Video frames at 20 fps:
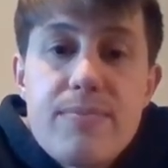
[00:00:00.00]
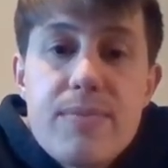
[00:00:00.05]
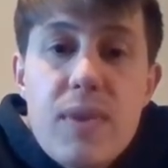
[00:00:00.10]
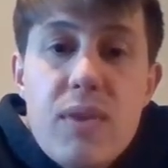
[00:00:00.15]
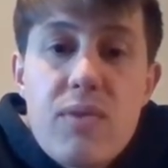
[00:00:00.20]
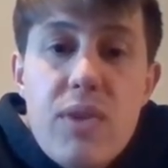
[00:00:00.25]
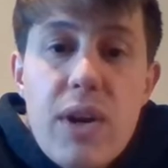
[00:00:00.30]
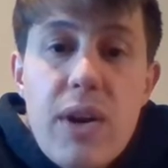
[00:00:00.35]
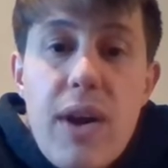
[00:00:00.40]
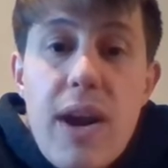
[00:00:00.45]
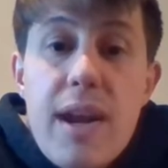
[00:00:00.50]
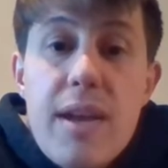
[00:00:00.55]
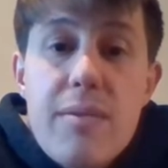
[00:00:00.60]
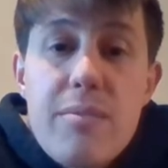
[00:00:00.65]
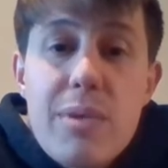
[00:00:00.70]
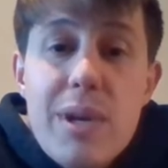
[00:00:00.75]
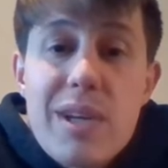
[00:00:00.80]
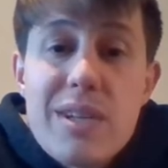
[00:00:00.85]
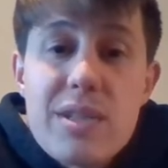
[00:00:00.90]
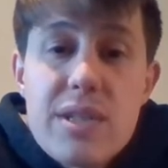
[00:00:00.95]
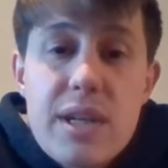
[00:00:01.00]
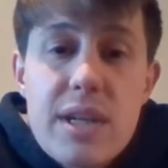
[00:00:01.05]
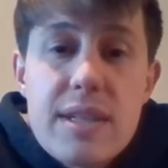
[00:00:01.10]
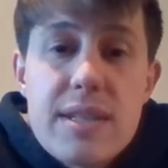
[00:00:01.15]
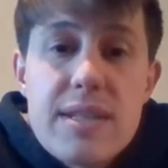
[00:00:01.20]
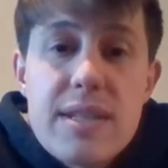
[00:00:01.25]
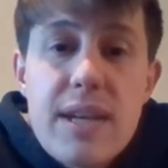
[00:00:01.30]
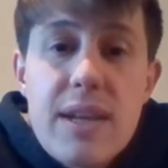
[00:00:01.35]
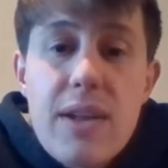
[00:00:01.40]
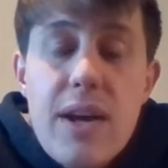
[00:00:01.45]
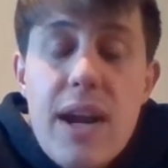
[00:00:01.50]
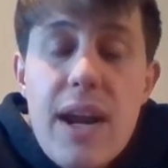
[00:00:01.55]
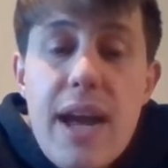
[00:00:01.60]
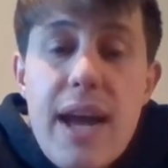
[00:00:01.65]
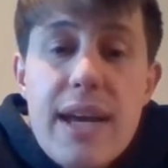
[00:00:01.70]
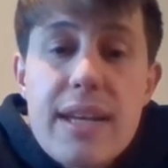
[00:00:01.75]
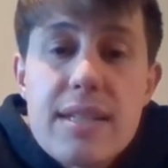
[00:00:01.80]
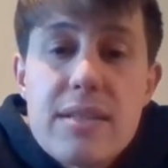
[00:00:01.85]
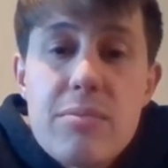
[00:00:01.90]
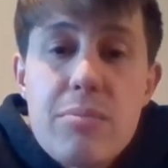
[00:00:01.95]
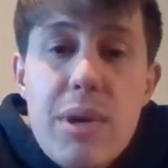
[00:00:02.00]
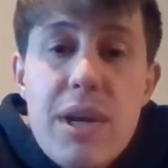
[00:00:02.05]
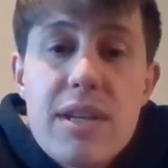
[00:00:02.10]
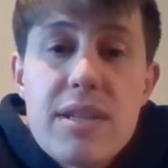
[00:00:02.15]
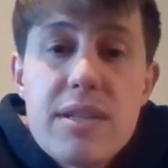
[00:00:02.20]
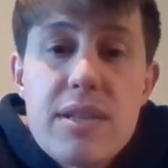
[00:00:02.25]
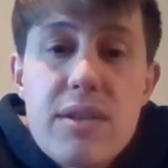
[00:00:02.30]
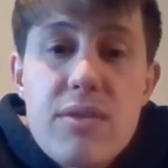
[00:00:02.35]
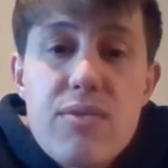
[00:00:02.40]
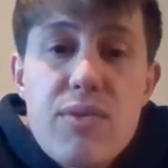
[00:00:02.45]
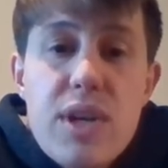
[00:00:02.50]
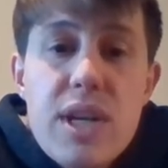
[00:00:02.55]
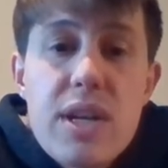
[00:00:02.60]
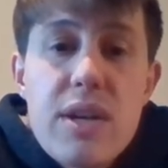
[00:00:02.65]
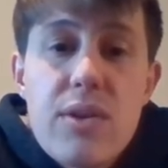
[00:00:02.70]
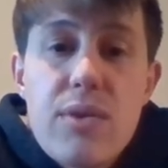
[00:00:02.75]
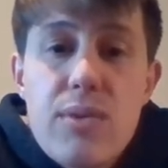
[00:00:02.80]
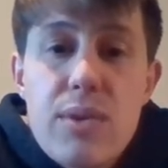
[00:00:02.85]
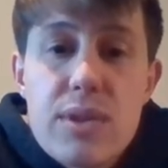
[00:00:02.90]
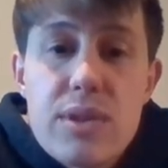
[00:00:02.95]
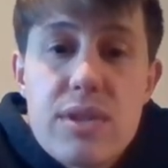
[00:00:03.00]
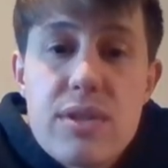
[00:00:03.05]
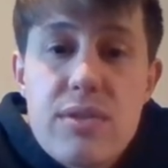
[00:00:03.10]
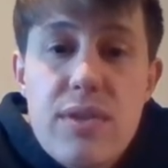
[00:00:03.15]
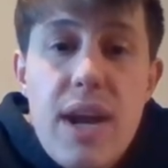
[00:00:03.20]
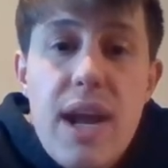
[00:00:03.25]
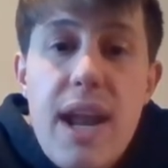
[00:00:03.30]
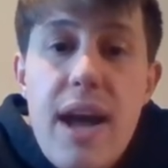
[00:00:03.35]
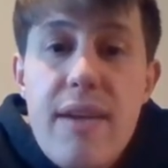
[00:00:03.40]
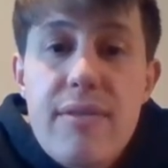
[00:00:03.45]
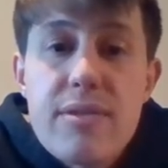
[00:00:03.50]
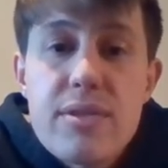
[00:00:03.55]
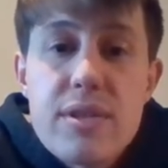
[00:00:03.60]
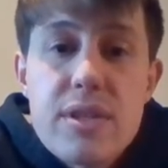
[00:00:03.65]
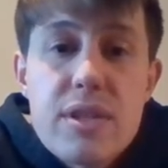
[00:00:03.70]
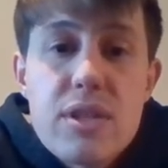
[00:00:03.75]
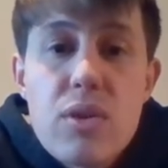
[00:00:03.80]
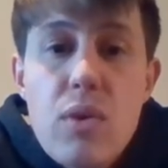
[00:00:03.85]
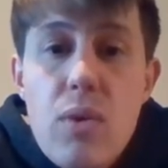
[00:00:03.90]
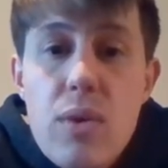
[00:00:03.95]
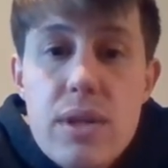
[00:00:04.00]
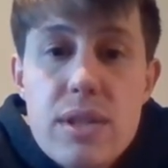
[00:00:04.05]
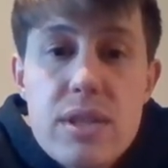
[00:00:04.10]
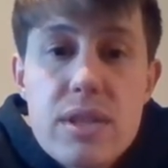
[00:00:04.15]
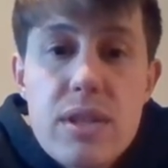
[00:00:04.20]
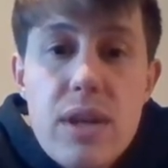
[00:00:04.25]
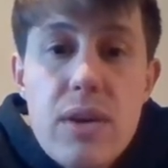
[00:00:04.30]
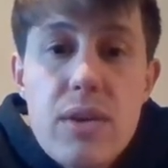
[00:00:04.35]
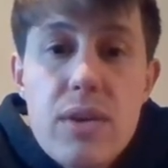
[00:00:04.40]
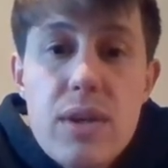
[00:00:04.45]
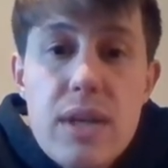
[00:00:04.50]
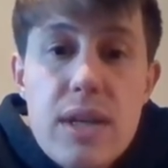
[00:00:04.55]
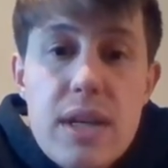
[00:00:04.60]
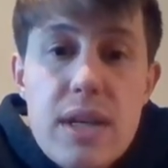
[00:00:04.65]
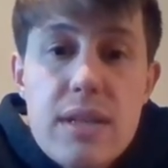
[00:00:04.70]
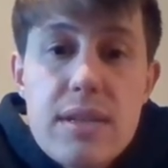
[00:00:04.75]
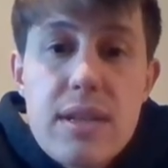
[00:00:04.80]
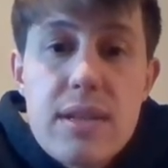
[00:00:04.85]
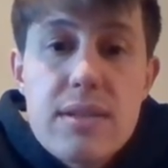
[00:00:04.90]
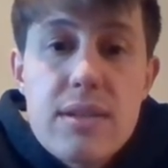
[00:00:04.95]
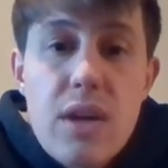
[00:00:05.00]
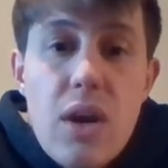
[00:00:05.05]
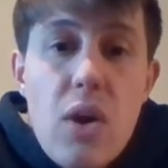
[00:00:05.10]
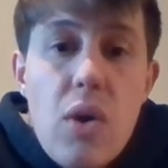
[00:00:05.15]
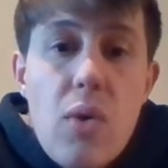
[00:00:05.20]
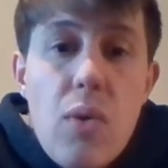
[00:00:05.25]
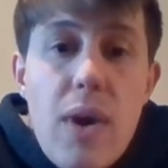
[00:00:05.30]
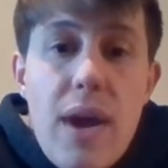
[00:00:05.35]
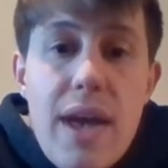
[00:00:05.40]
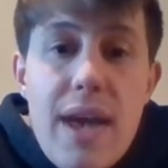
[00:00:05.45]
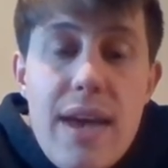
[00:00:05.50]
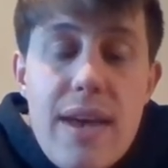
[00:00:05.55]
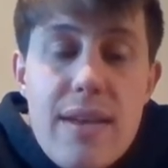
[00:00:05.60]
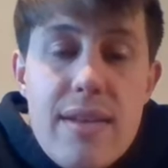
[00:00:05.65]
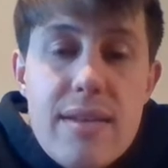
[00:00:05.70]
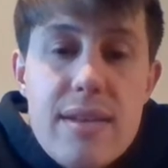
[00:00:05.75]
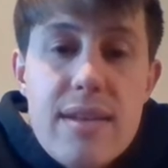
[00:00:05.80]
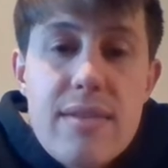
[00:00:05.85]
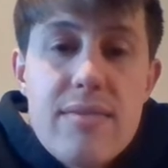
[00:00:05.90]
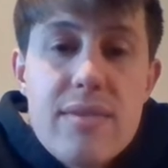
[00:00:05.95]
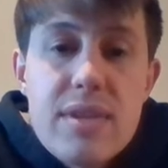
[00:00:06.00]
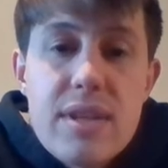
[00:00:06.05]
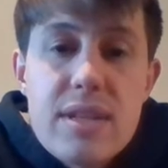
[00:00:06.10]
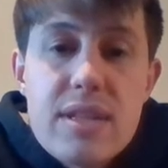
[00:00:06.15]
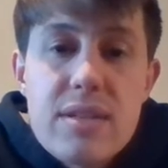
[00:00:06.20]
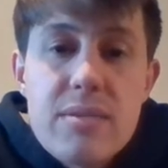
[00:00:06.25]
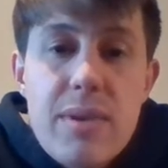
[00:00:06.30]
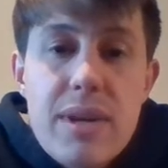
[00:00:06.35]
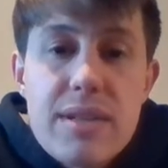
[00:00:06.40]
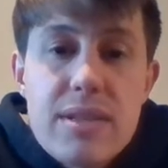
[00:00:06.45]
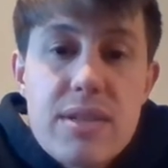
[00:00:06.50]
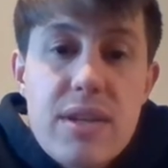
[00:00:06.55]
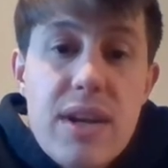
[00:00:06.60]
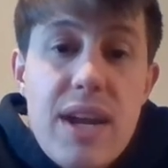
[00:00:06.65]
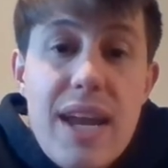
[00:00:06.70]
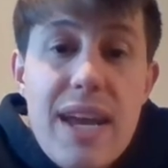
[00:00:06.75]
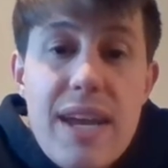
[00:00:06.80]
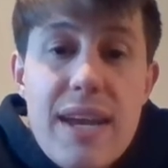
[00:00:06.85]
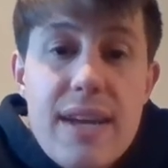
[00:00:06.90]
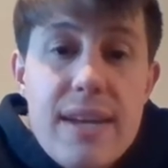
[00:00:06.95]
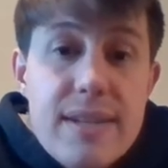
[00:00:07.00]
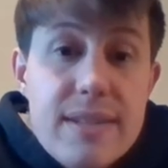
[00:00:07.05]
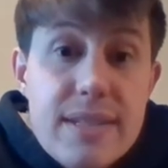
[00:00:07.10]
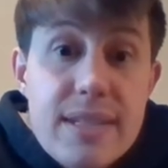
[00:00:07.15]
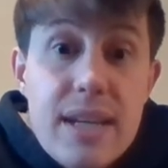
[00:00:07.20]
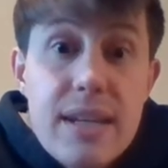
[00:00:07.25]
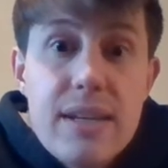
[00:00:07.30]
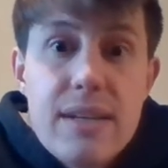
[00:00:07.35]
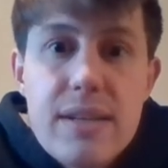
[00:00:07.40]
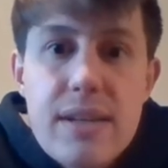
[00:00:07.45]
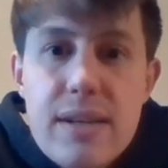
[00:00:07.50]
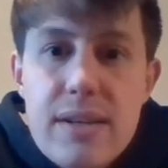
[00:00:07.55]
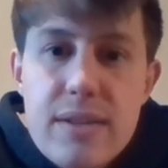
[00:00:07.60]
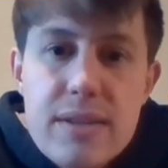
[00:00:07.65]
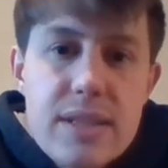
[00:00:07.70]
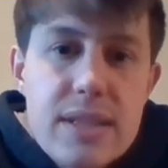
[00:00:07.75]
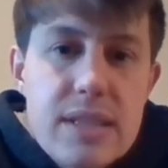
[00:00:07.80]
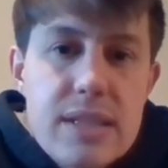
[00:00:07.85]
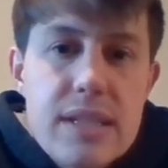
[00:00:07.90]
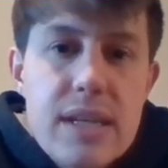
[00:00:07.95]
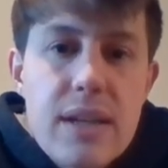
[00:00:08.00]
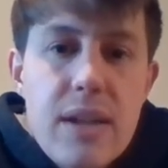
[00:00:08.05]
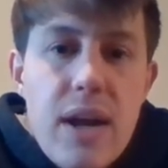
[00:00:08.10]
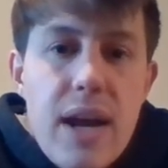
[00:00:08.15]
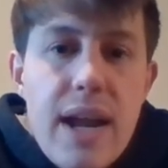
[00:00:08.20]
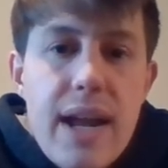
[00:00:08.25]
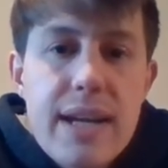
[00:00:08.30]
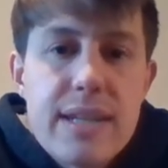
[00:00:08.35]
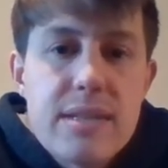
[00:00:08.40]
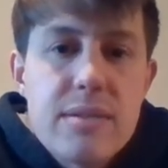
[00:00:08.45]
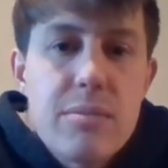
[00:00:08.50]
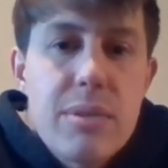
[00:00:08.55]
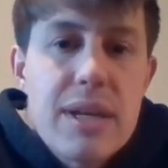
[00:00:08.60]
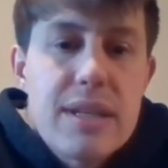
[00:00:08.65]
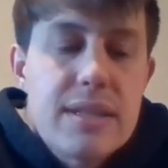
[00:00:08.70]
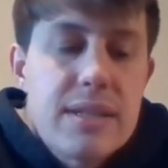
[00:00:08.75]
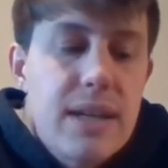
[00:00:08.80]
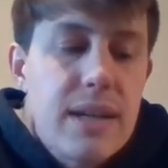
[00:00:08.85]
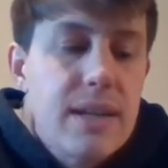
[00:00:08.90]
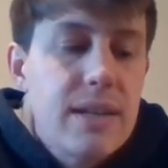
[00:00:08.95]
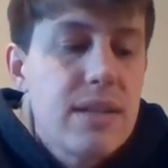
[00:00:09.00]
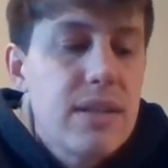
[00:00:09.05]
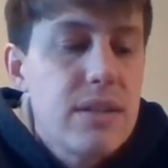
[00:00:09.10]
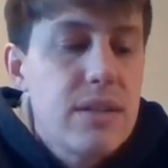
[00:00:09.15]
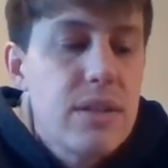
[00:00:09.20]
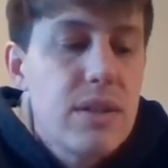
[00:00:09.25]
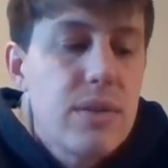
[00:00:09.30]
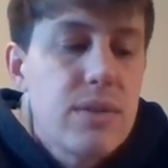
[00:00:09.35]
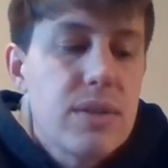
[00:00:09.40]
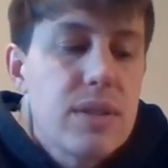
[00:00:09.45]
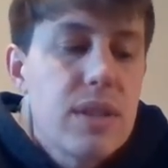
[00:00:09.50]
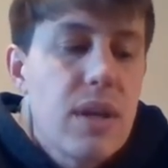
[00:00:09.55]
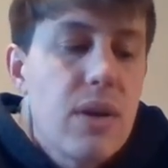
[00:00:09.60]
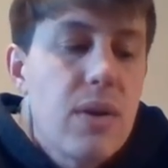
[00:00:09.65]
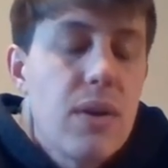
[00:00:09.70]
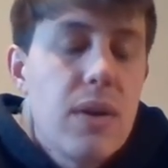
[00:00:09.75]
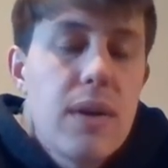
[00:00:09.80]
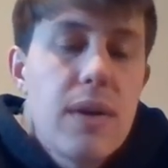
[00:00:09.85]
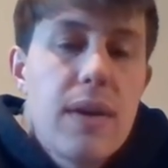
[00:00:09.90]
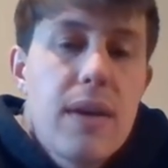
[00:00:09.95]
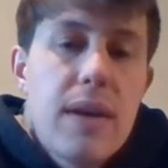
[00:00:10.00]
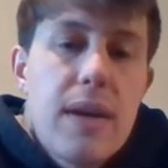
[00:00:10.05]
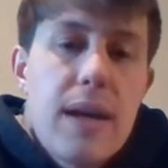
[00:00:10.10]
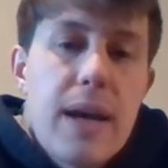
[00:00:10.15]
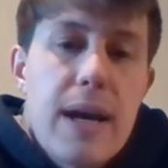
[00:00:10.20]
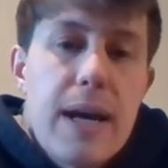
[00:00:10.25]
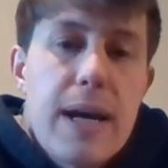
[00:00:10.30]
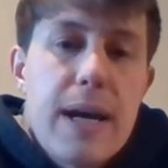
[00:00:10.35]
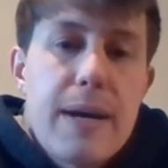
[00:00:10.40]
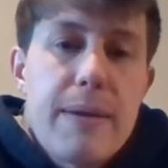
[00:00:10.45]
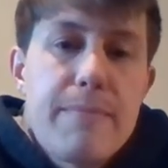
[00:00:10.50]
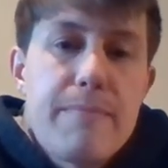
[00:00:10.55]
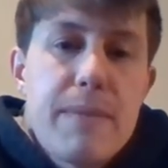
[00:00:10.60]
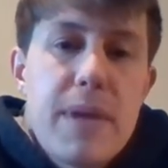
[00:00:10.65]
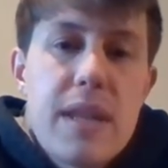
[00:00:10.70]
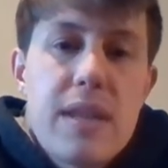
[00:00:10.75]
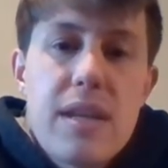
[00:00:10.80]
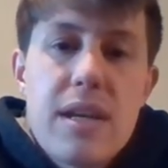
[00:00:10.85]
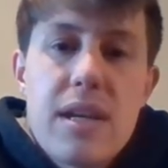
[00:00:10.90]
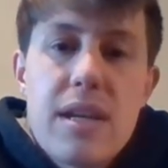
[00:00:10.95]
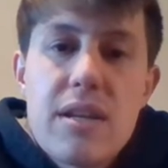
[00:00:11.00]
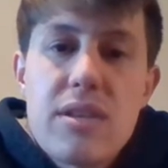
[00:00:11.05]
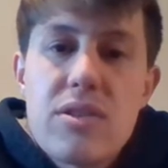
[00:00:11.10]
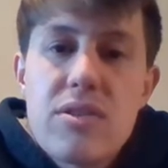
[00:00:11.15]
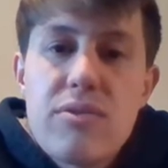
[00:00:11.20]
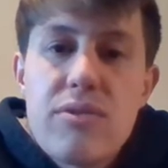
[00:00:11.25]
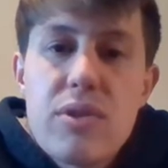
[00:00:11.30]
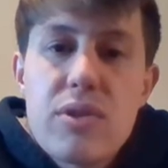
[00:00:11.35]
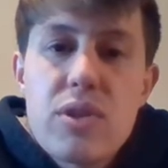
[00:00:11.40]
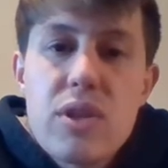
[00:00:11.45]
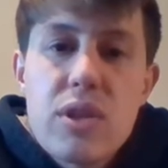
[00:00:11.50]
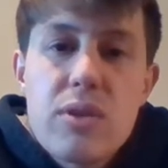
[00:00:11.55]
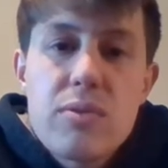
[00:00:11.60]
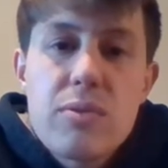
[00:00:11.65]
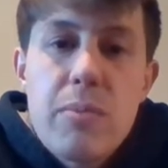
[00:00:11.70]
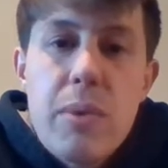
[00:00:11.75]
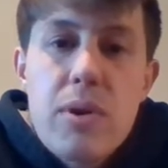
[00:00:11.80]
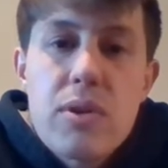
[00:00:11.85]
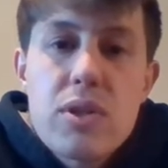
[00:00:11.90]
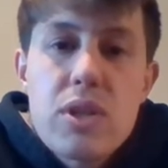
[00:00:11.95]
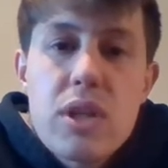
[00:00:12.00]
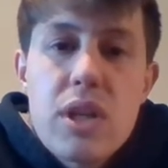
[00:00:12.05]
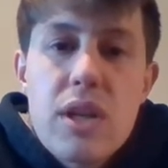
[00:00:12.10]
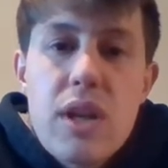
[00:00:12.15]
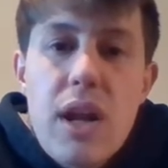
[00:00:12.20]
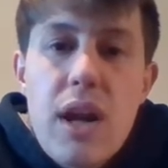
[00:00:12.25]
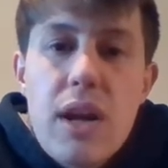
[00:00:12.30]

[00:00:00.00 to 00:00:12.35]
regret it, because you're going to see a lot of acid-base in renal, which is right after this course. So it doesn't go away even this semester. And second year, you see a lot of acid-base second year too. So, and then it's your first exposure to